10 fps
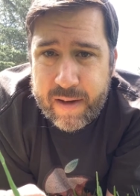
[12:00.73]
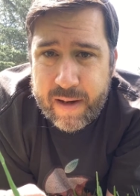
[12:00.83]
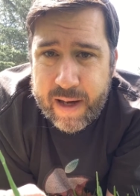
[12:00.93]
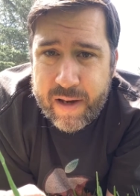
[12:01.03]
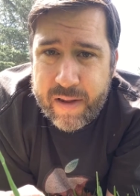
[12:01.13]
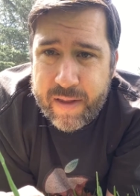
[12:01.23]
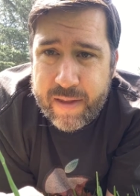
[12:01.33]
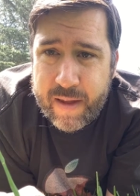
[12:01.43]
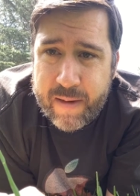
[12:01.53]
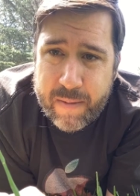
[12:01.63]
I couldn't
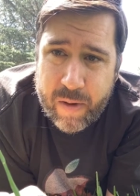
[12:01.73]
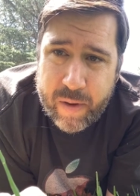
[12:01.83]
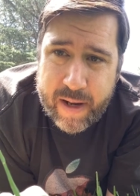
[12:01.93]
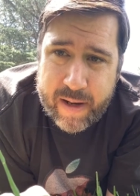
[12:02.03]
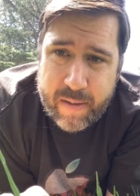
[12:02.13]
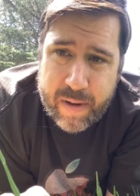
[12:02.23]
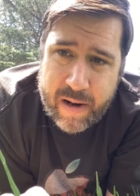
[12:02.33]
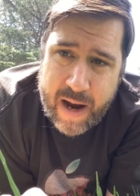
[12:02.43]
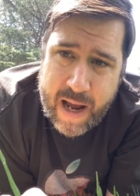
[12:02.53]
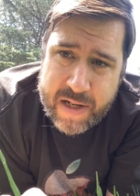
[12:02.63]
think my way into
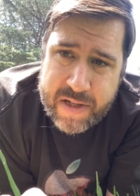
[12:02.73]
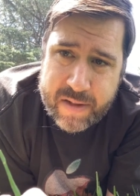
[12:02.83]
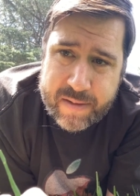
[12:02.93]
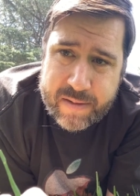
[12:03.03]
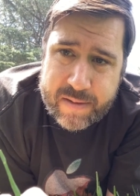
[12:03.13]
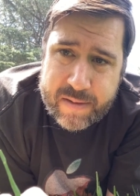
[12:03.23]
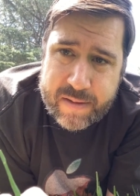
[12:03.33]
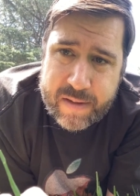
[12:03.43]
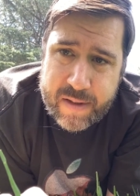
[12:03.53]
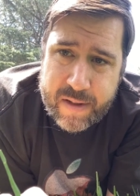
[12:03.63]
better action.
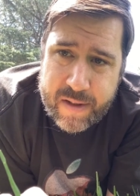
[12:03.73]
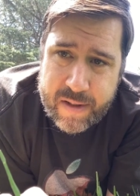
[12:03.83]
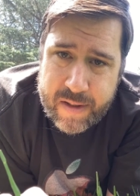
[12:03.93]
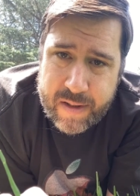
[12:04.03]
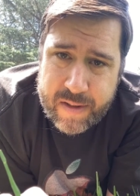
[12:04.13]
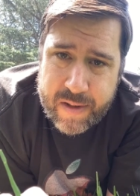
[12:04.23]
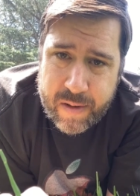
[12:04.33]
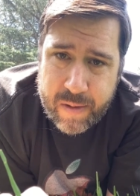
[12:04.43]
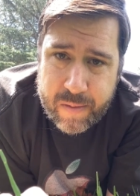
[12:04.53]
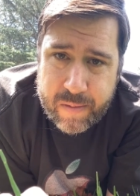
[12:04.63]

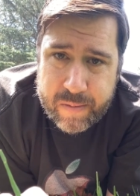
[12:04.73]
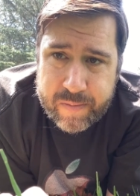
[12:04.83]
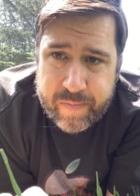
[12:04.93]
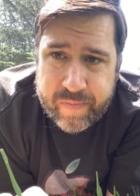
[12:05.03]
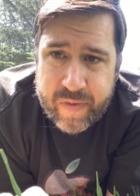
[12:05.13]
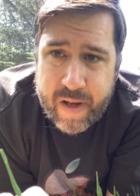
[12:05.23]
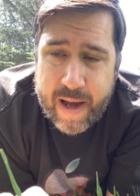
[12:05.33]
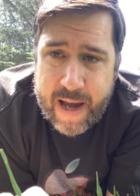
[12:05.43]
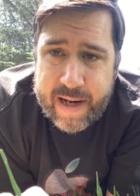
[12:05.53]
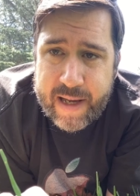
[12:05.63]
So I
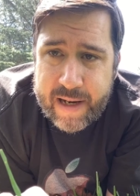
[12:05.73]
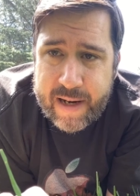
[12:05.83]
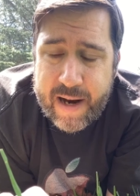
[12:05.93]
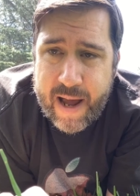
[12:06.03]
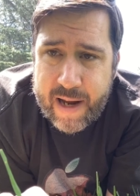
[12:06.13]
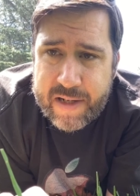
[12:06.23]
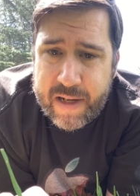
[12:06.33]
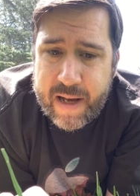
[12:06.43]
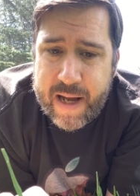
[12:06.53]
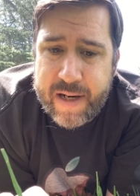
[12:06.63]
had to get into
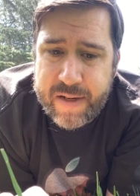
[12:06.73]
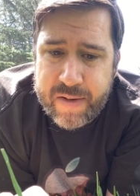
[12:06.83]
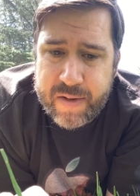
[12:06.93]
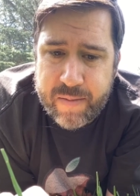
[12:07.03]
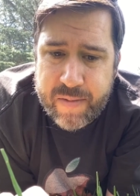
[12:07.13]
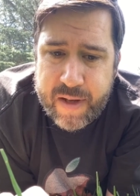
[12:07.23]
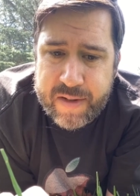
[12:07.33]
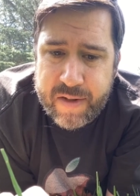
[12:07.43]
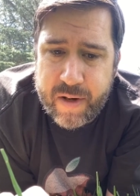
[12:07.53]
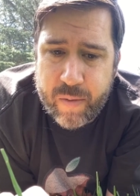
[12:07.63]
action. I had to do some
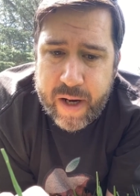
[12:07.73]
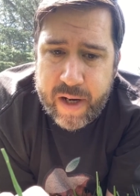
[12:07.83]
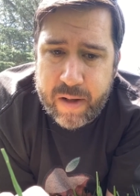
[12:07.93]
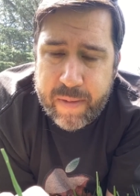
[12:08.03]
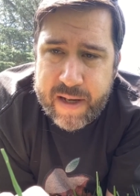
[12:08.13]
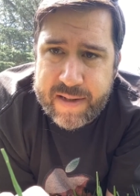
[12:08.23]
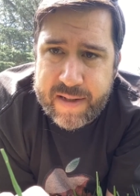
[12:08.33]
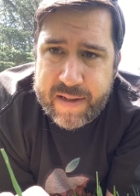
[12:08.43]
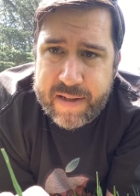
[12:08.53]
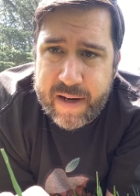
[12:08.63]
things on a regular
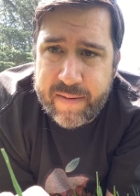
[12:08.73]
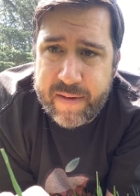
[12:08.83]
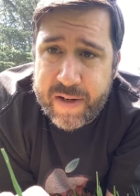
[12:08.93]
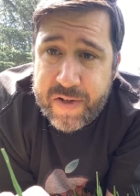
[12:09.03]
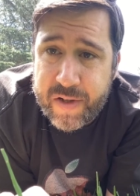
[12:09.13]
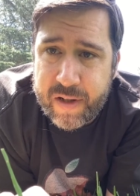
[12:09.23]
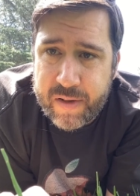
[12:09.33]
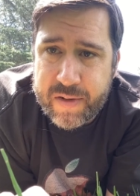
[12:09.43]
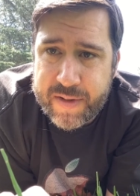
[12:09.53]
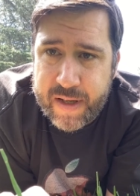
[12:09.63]
basis. And eventually
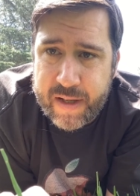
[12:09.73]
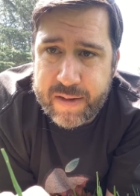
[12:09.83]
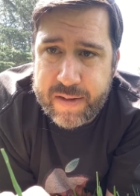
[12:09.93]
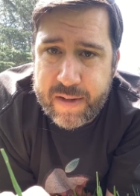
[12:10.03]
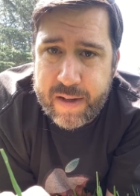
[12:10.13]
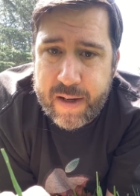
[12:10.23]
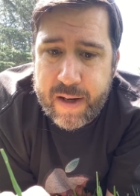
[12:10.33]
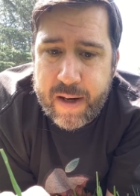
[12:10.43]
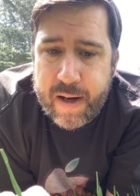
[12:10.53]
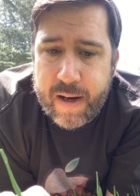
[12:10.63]
those things
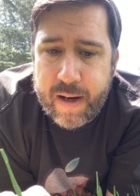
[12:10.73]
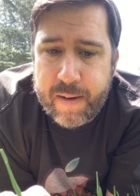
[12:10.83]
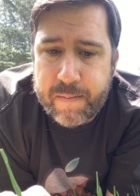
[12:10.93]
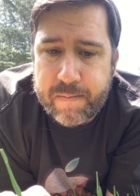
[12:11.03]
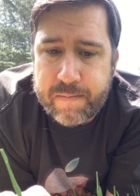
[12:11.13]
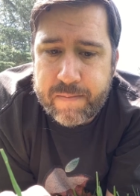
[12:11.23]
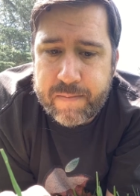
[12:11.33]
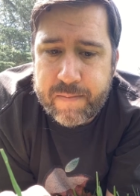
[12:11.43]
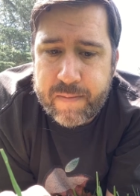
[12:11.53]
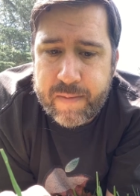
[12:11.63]

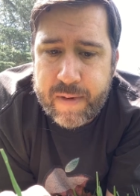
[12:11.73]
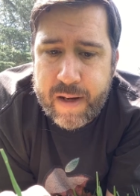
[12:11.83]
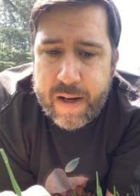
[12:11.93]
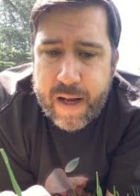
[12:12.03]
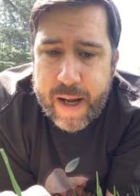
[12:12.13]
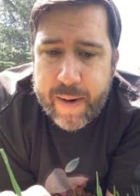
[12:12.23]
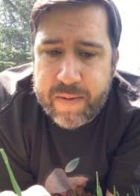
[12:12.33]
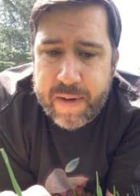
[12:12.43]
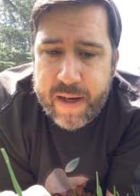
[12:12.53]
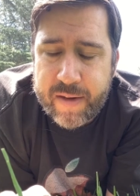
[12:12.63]

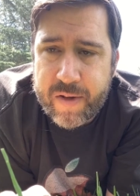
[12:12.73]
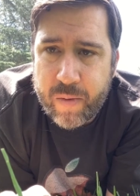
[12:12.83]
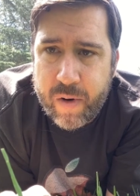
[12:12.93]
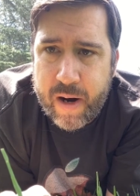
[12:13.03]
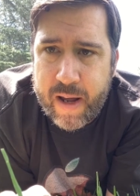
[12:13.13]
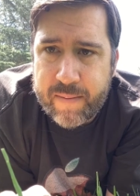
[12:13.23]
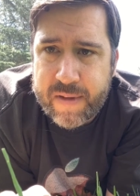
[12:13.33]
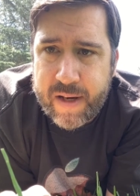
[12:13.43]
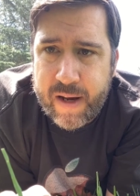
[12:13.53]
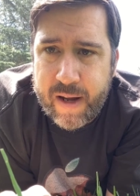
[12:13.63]
helped me get to where I am
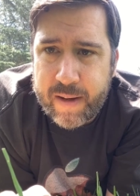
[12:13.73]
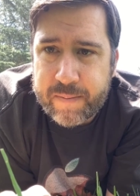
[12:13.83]
today.